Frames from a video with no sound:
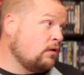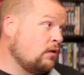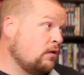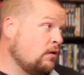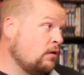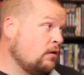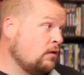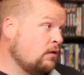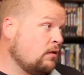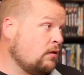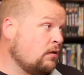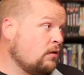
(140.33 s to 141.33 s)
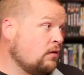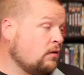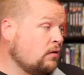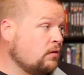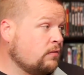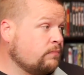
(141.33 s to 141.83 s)

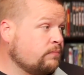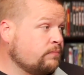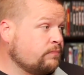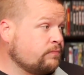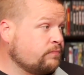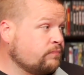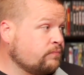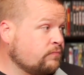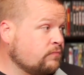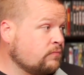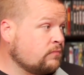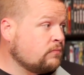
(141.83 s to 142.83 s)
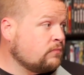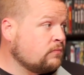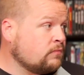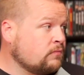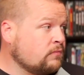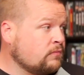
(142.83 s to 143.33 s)

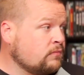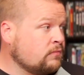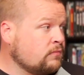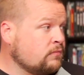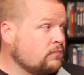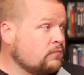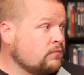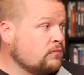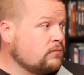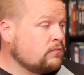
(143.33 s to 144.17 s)
No words are spoken by the person on screen.